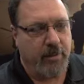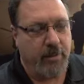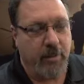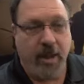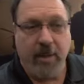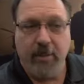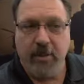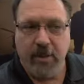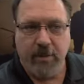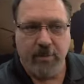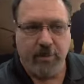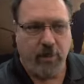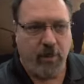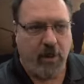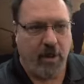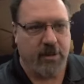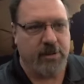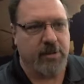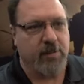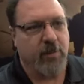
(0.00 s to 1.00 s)
maybe
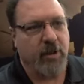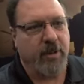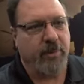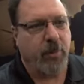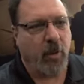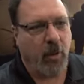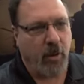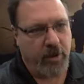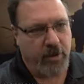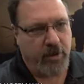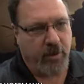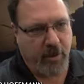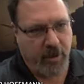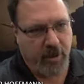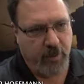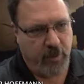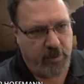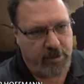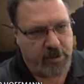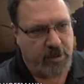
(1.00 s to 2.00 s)
possibly
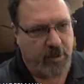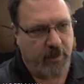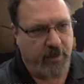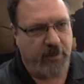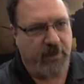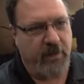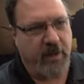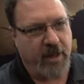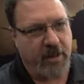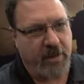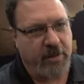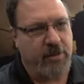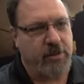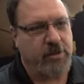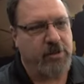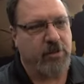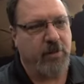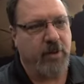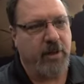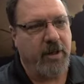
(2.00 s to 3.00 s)
partnering with some of that
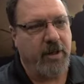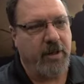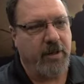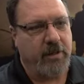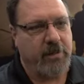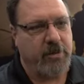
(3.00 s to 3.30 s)
industry